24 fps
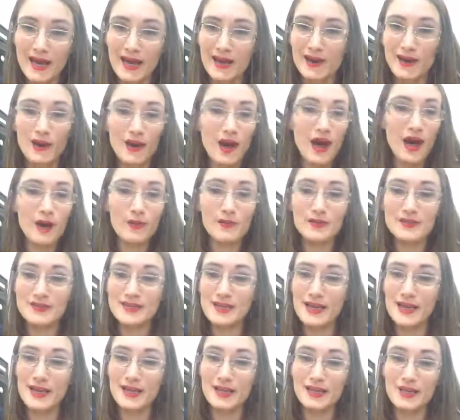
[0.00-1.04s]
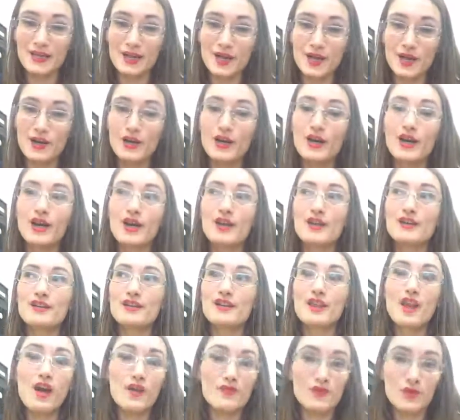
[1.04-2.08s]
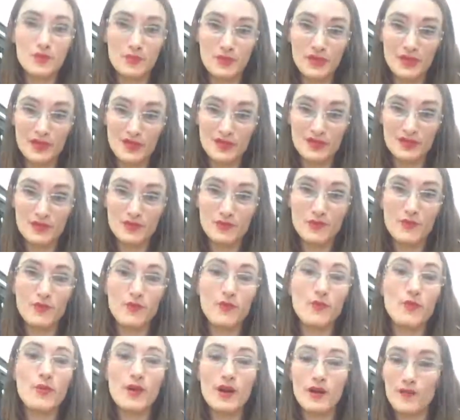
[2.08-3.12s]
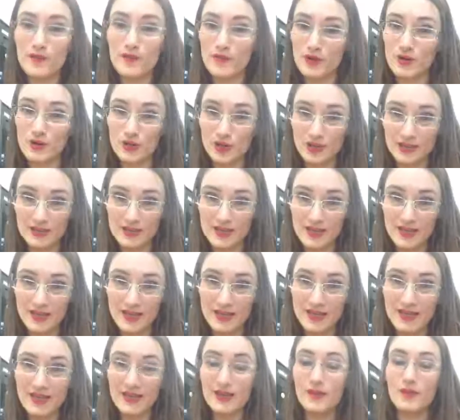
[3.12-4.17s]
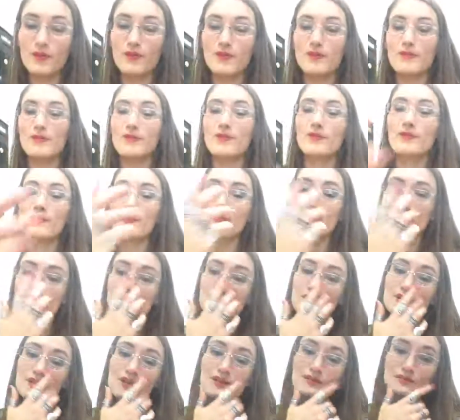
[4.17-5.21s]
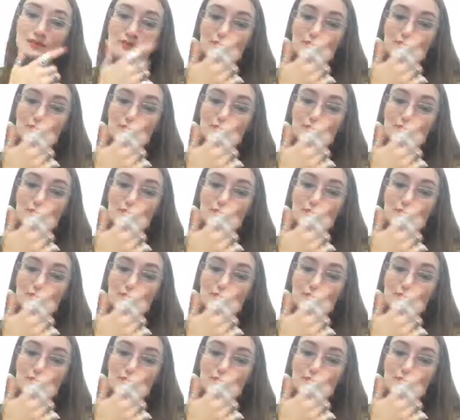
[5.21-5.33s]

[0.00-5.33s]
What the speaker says: I always say, you know, love your penis, whatever it looks like. So.